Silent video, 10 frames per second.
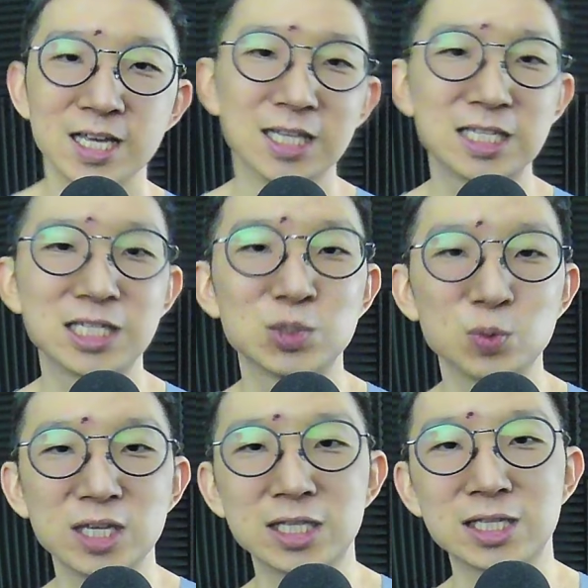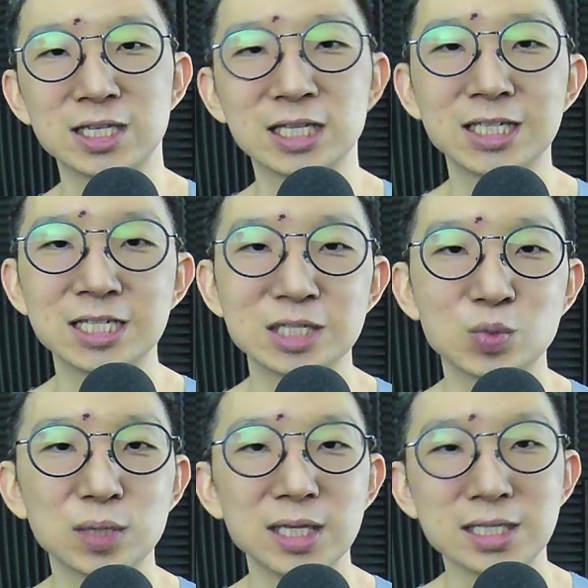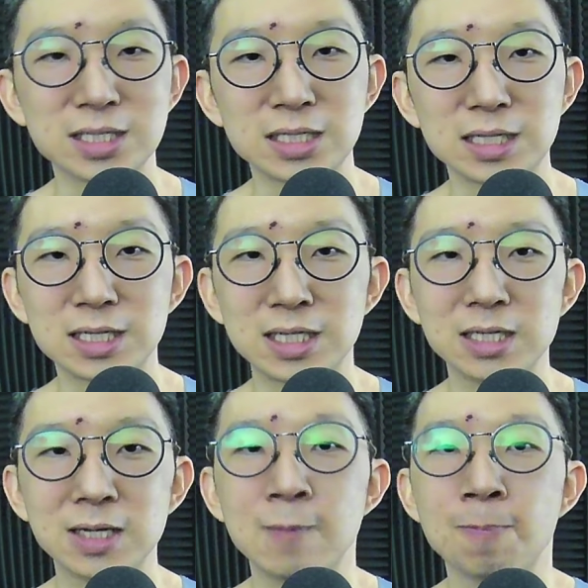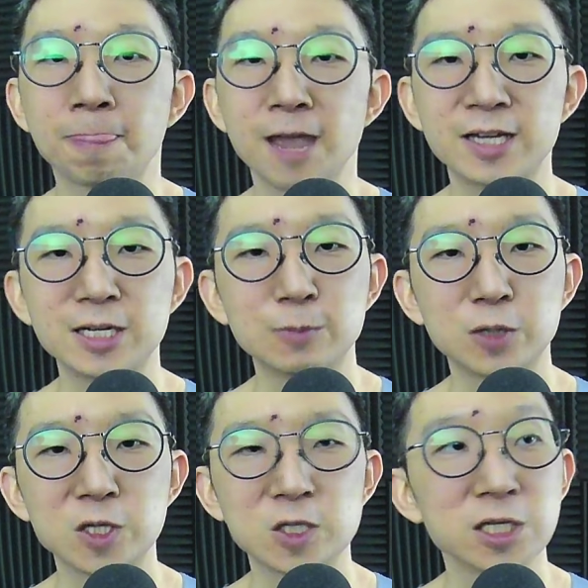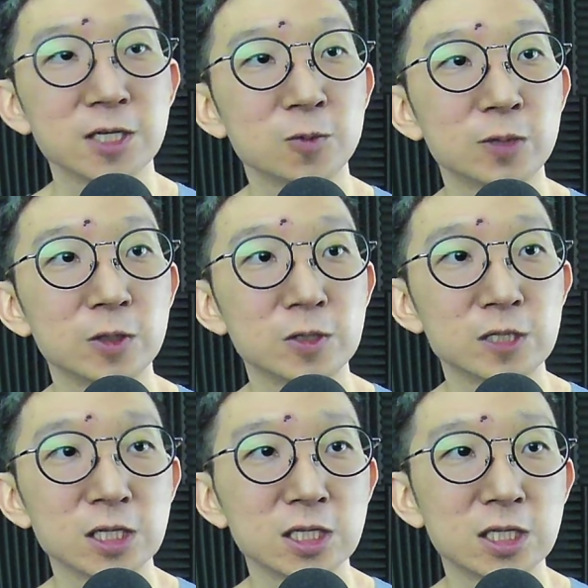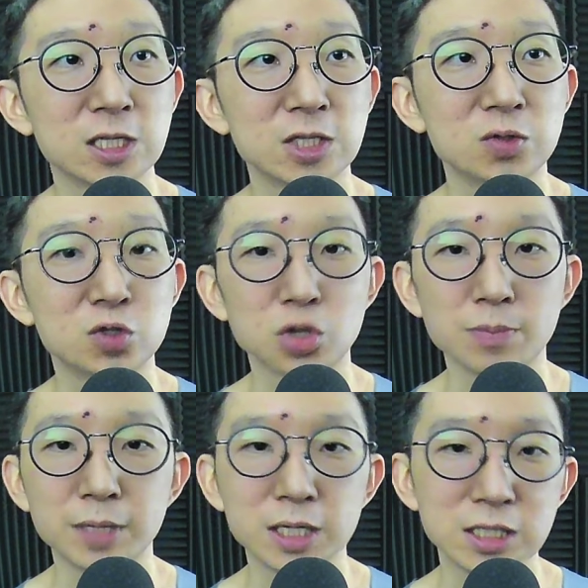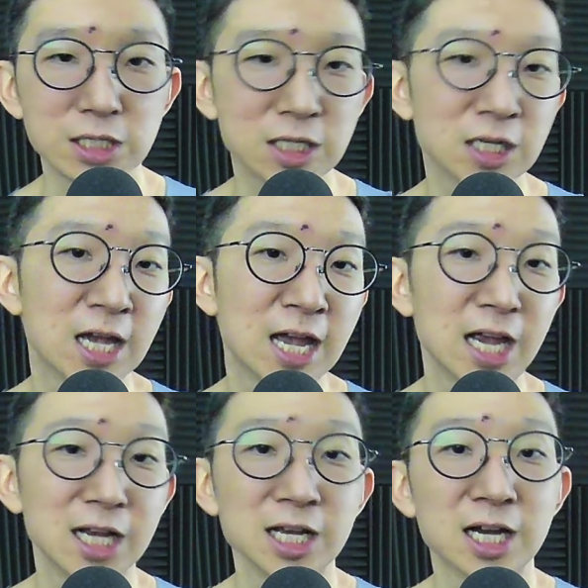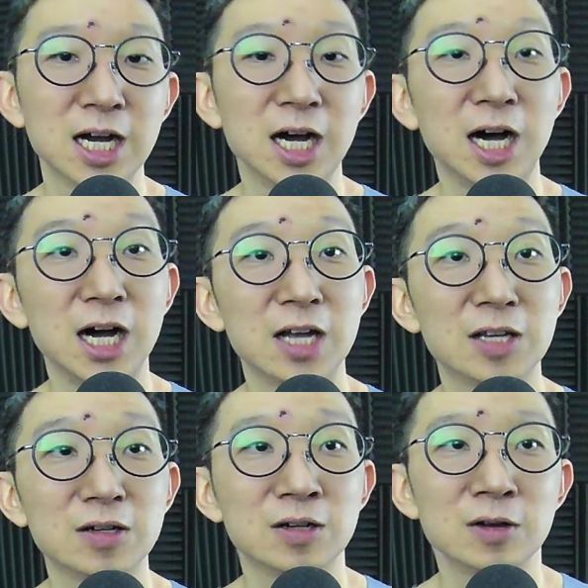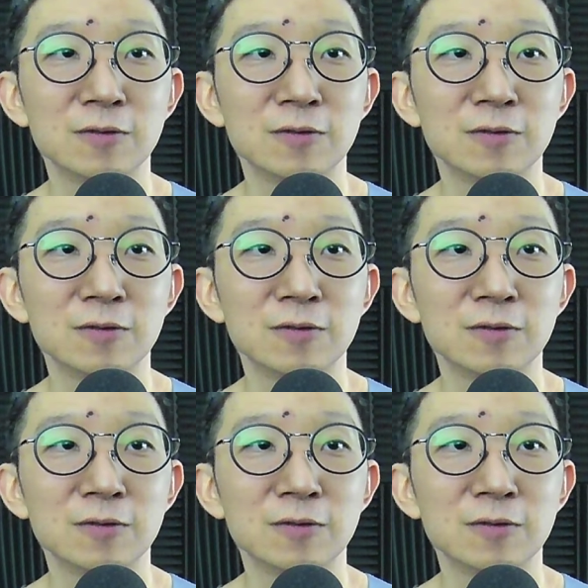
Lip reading: It's sweet. It is sweet. I think potentially we could see Uniswap BTC hit higher.